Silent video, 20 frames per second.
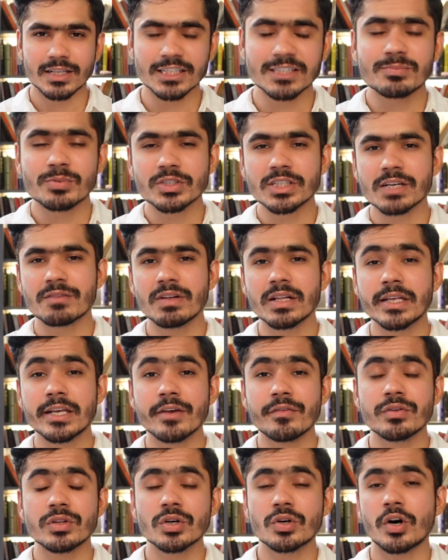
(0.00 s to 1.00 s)
This project will
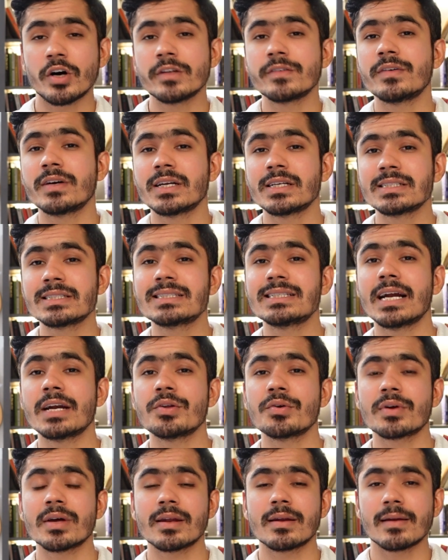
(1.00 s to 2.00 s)
give you the confidence that
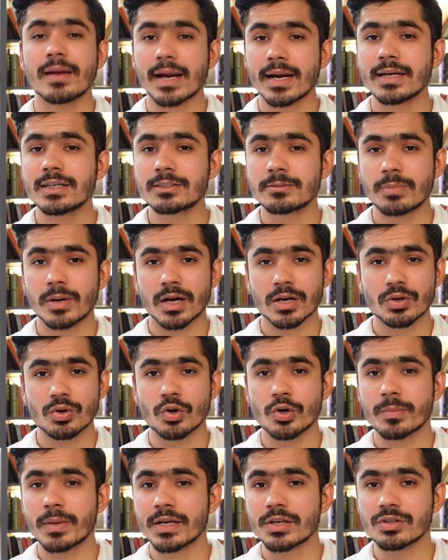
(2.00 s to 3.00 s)
you can write Spark
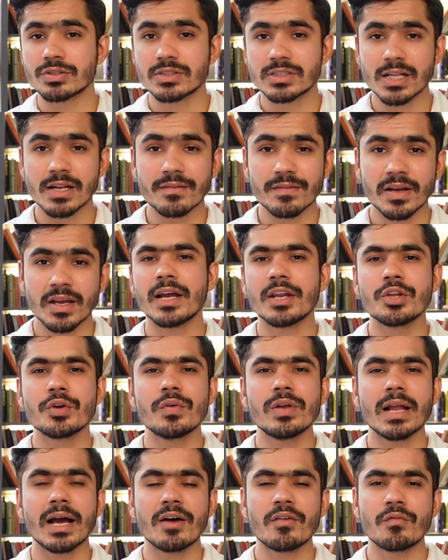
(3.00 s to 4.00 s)
code by yourself and you
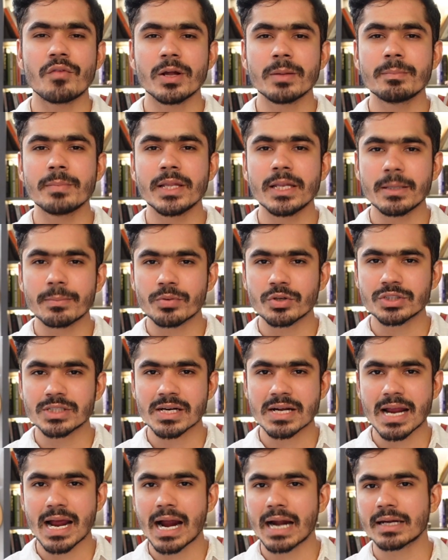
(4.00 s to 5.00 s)
will have 1 mini
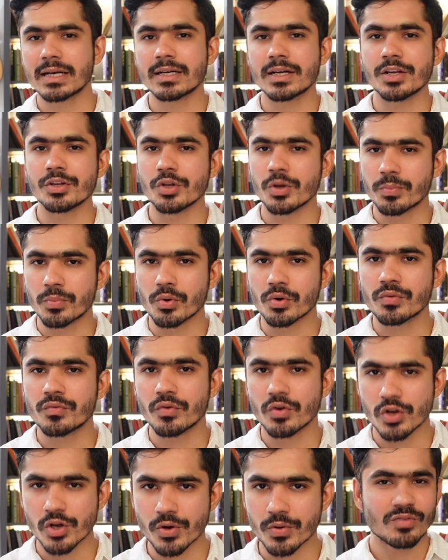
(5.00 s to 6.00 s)
project added in your
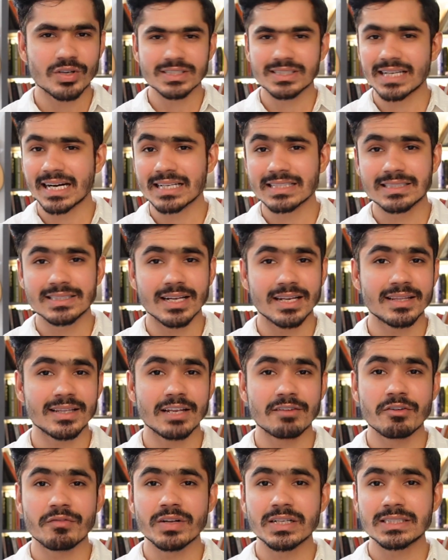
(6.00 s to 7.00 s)
portfolio. Once that is done,
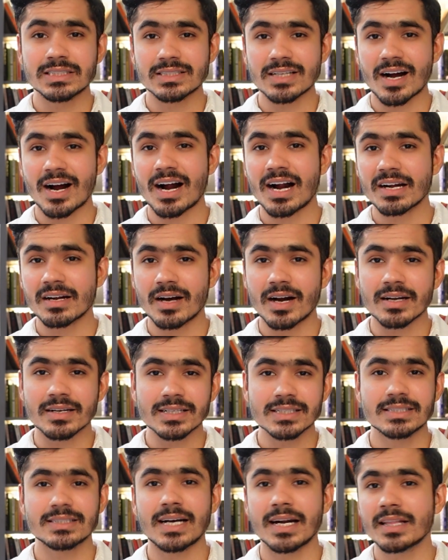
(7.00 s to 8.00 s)
then we will start
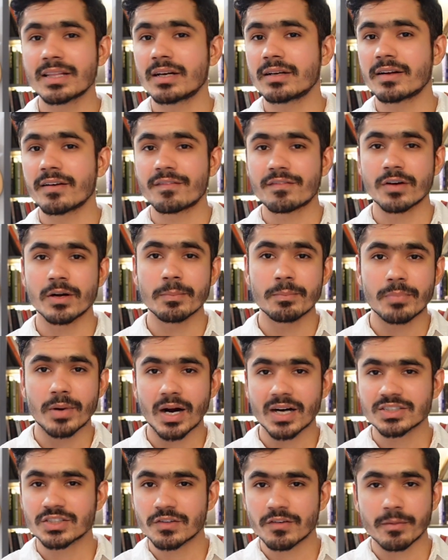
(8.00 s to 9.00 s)
understanding the different
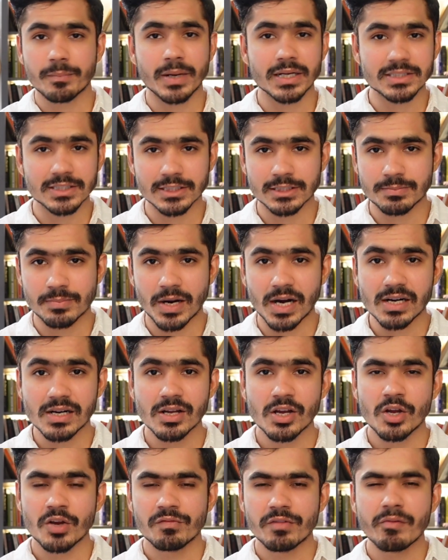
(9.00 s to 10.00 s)
parts of Apache Spark.
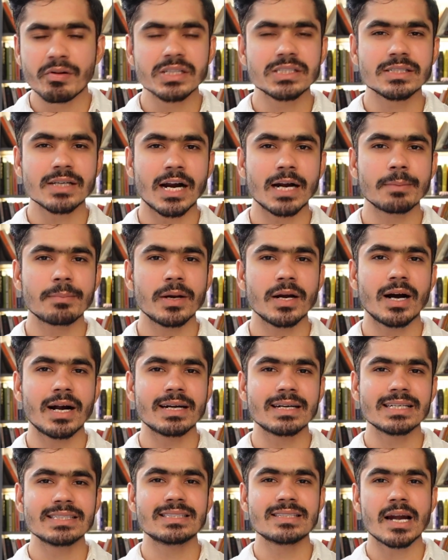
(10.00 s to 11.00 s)
We will start by
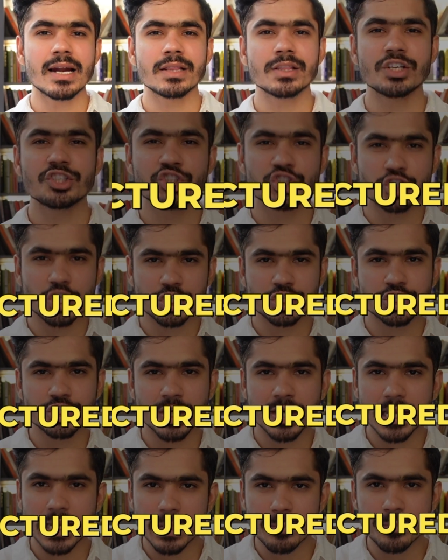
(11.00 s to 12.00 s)
understanding the
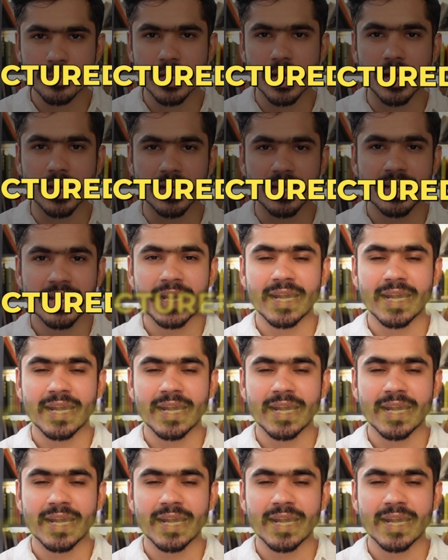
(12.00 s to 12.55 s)
structured API.